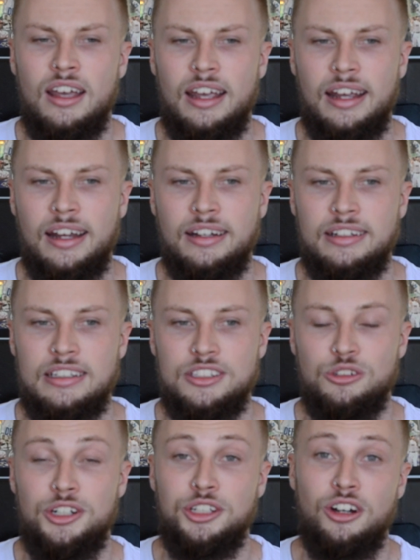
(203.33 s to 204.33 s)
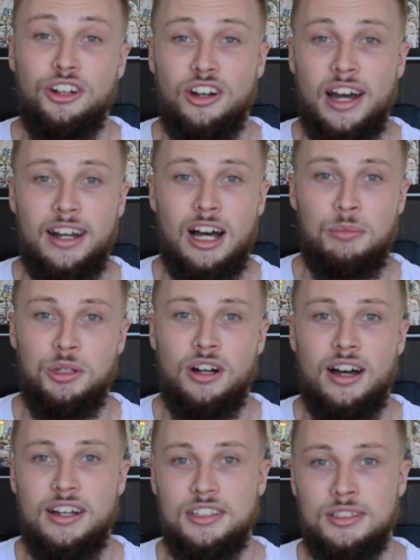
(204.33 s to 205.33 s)
And he's already got 9
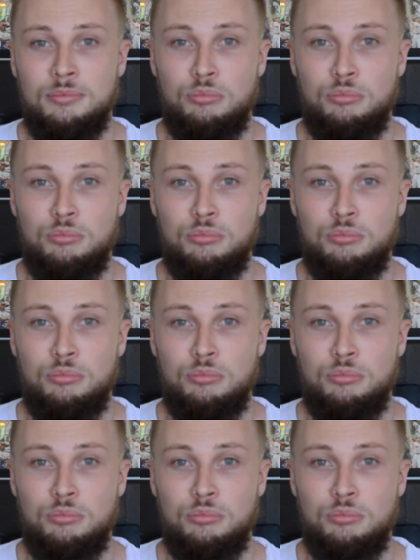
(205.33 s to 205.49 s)
RBIs.